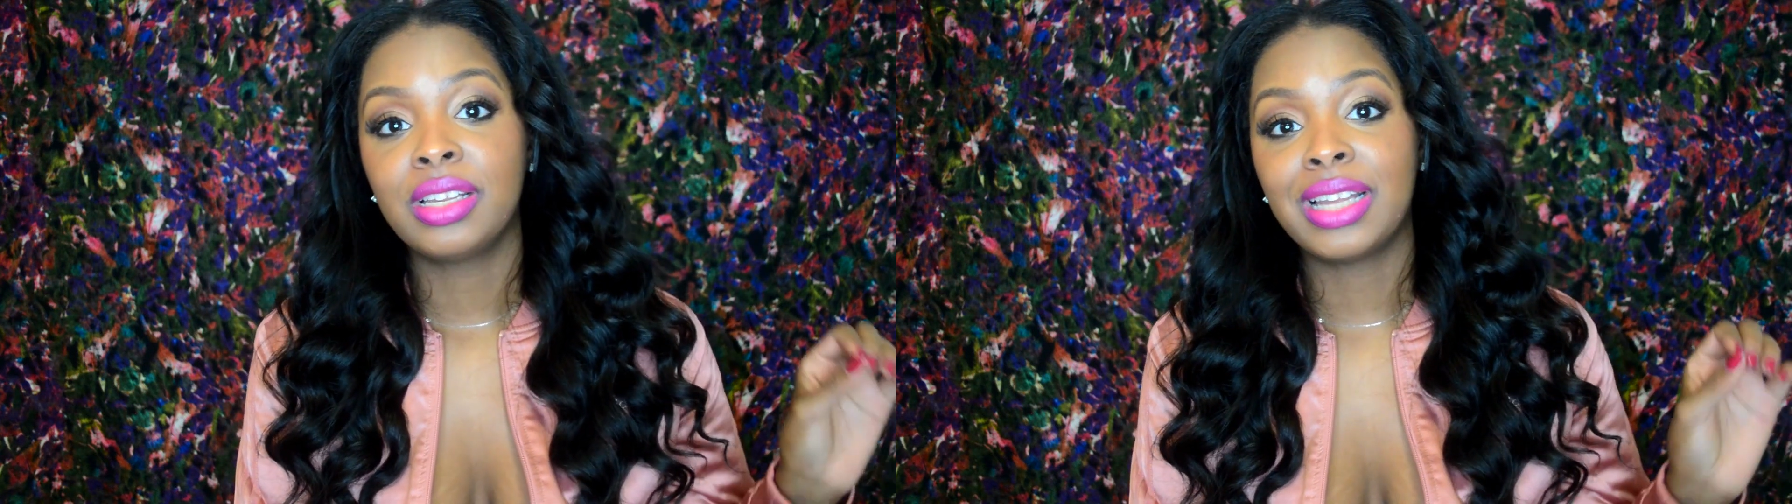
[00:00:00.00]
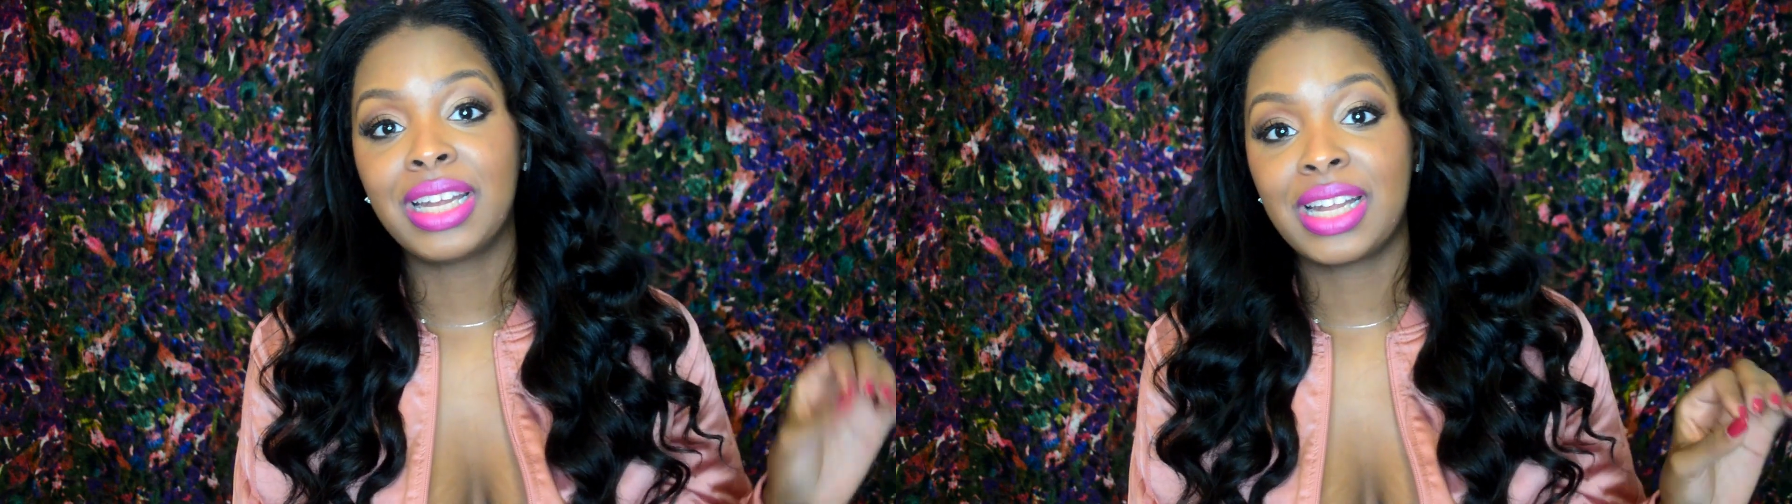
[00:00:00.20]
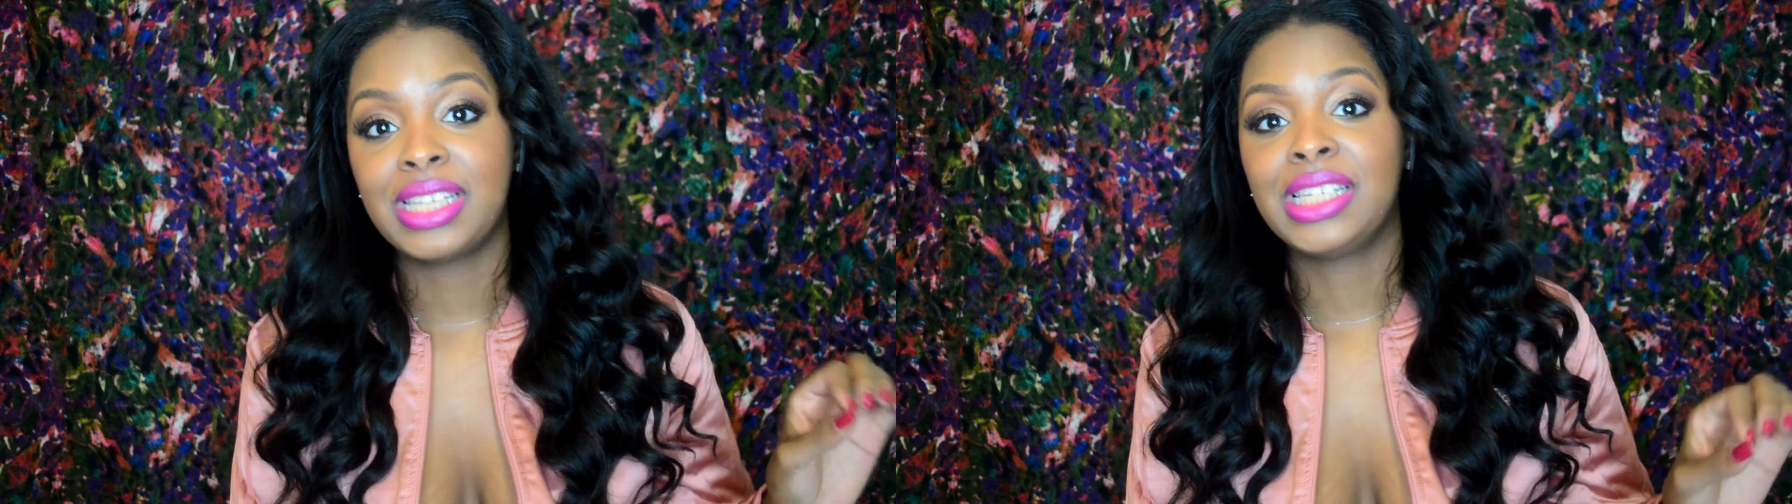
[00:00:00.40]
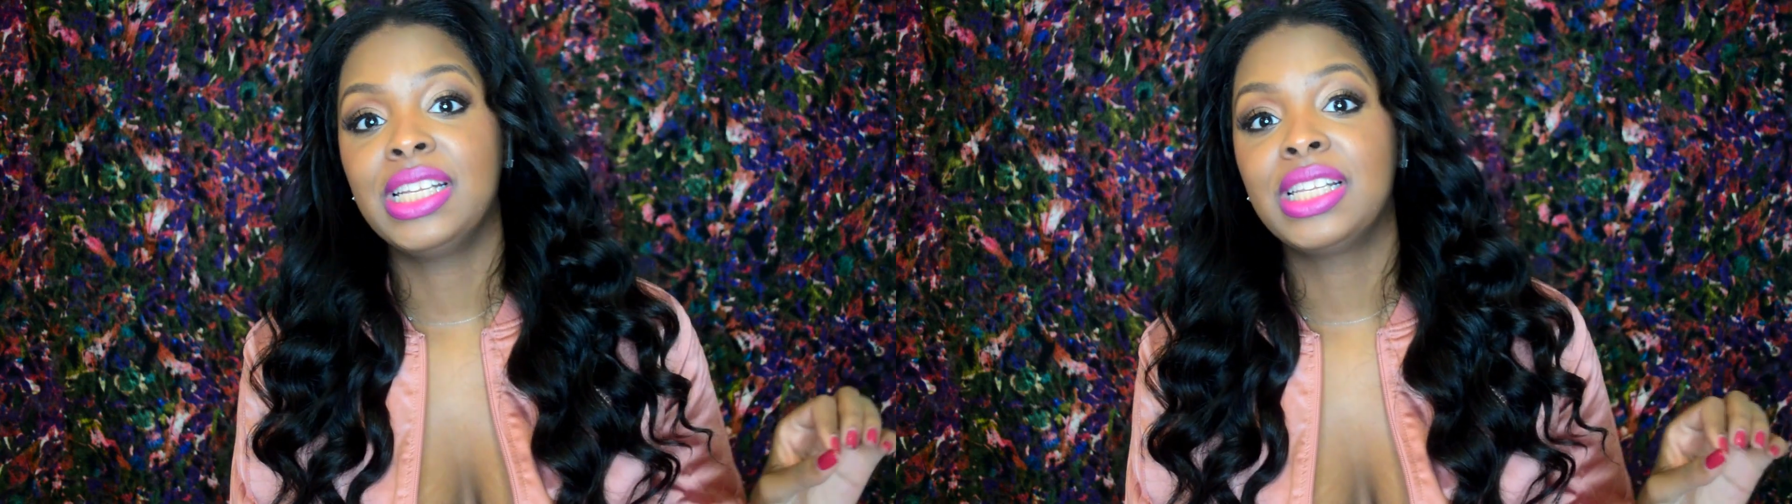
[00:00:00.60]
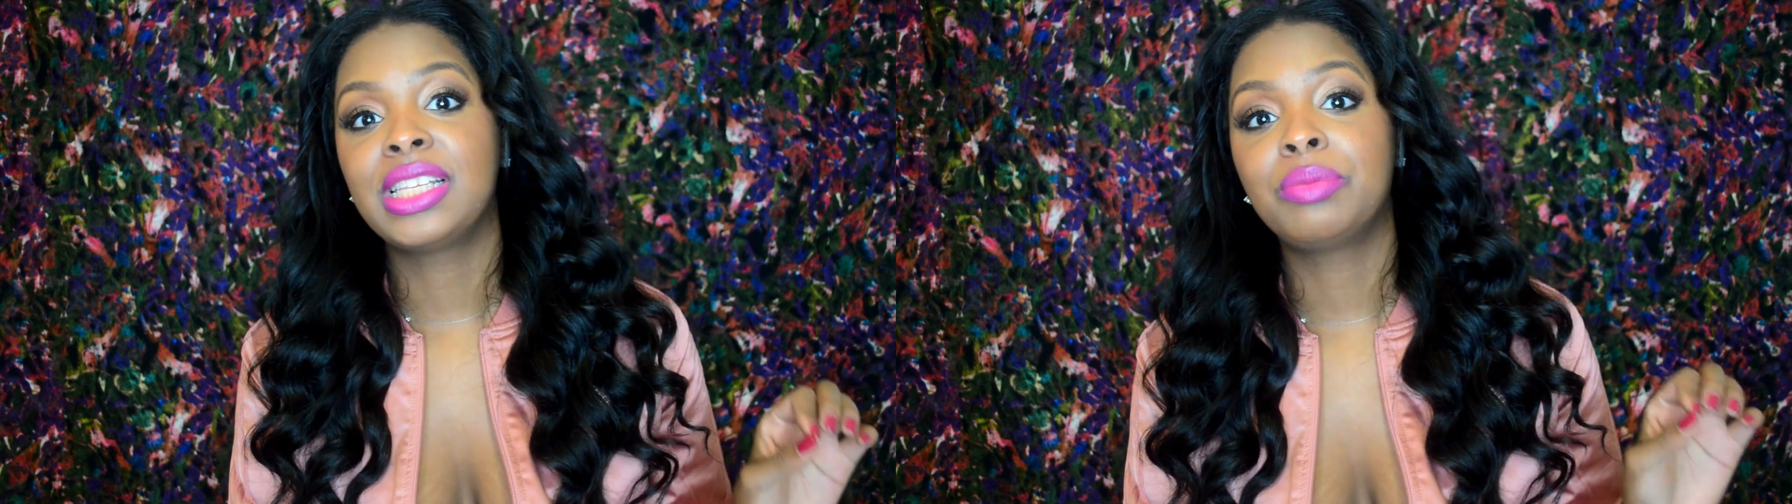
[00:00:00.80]
like I
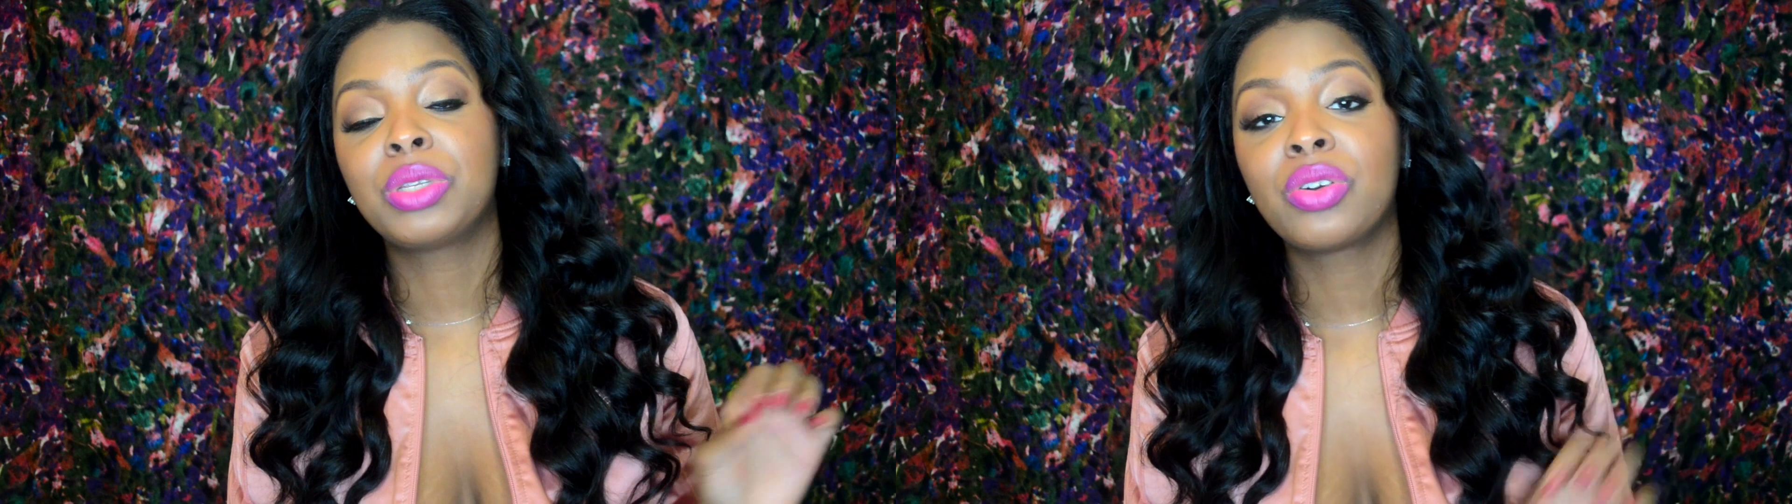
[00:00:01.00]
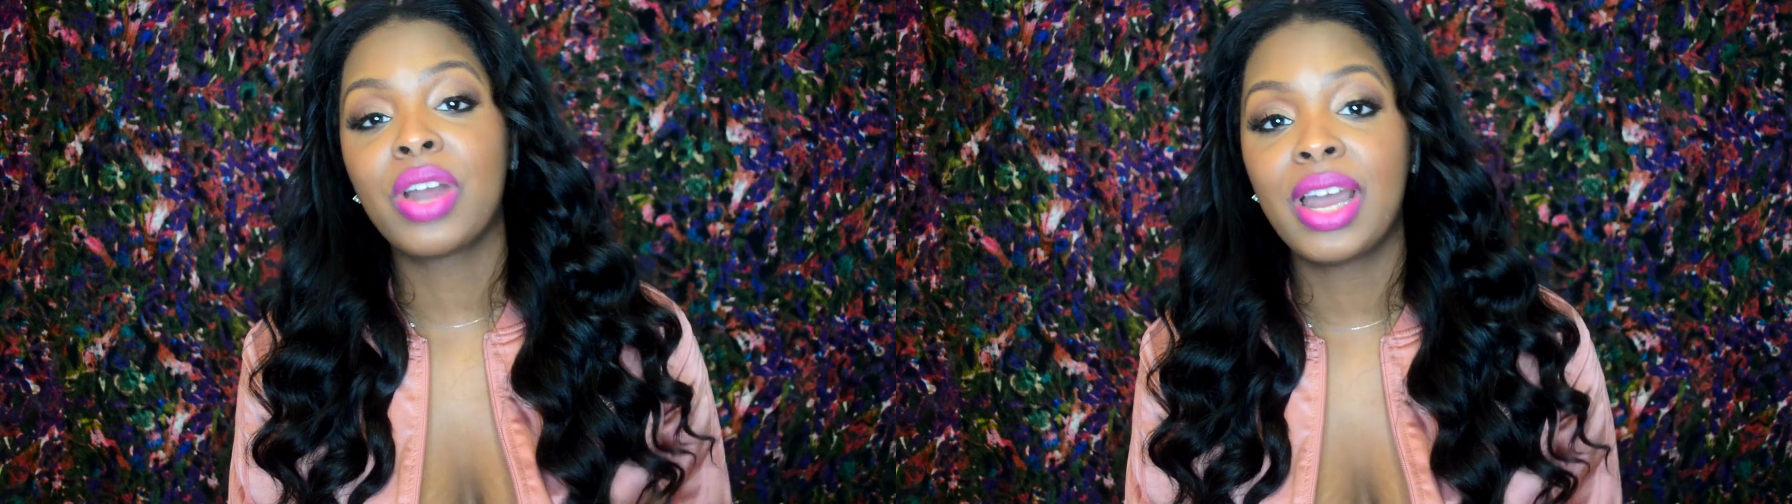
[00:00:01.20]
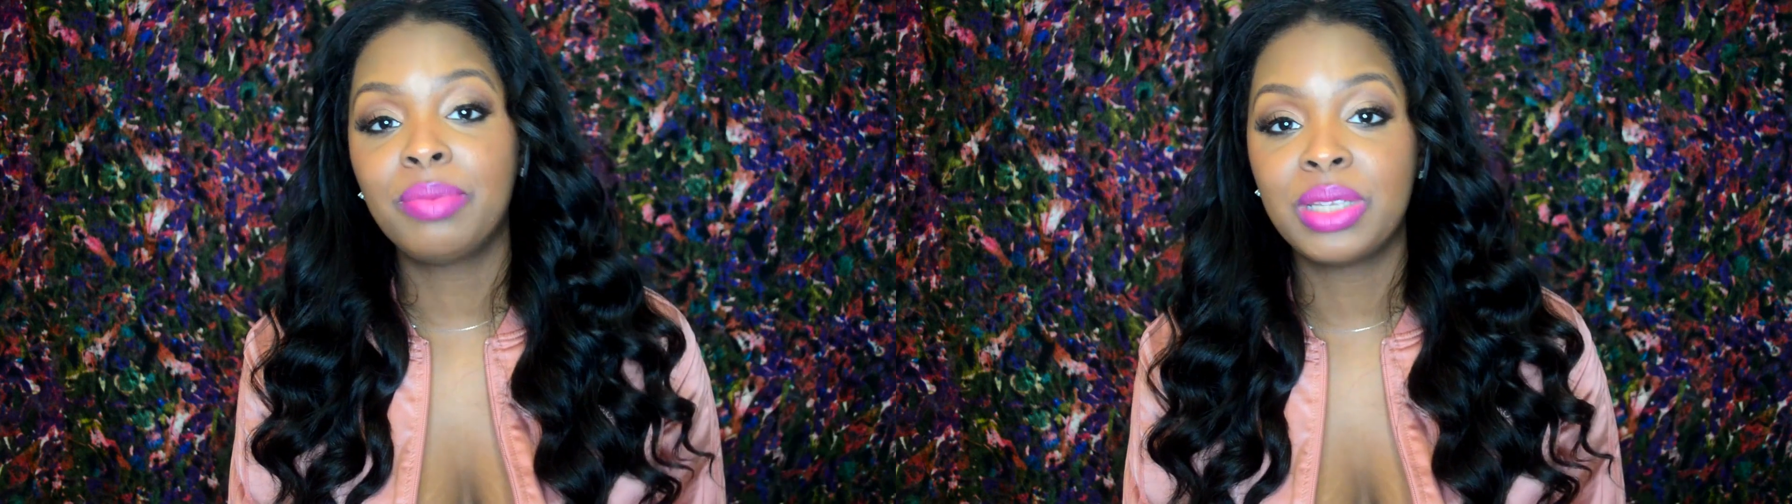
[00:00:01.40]
said, subscribe